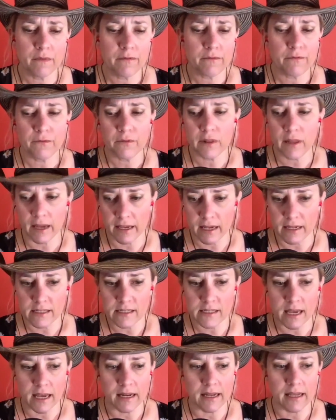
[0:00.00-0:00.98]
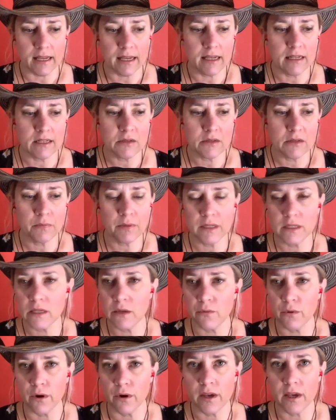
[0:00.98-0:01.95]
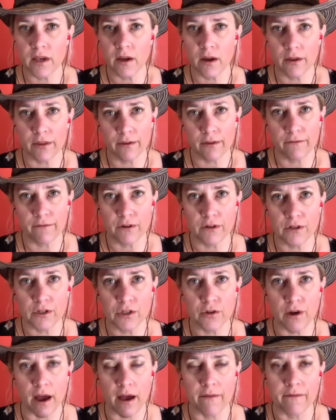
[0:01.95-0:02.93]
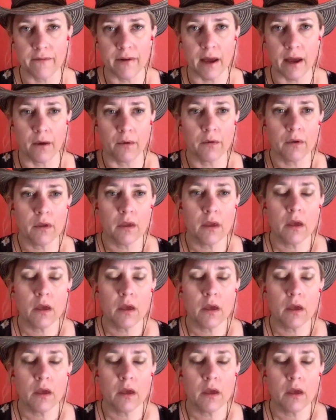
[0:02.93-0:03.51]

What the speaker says: Like I said, he's busy working on the first draft now.